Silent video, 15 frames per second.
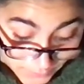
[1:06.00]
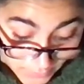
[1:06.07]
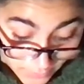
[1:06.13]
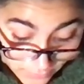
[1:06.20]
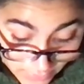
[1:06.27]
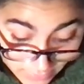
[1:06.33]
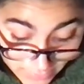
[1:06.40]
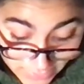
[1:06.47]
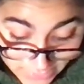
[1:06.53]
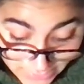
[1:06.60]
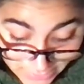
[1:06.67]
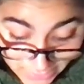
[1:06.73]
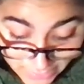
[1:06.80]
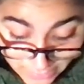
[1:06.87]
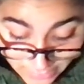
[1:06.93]
We meet
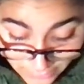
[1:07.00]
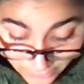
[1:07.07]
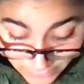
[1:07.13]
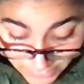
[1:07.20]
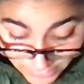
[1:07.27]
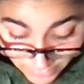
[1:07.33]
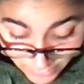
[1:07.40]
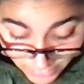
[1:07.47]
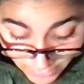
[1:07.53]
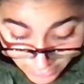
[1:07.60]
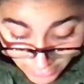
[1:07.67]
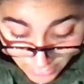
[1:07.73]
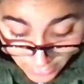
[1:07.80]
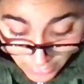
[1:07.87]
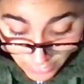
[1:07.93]
together and we talk.
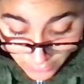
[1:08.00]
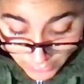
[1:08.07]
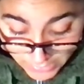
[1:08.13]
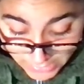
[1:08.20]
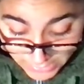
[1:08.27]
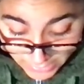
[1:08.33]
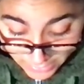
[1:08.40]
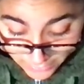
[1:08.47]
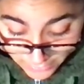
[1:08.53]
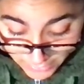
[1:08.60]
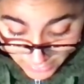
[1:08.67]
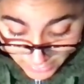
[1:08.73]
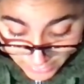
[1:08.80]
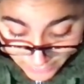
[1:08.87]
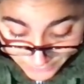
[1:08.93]
We say
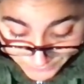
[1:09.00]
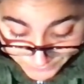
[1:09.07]
we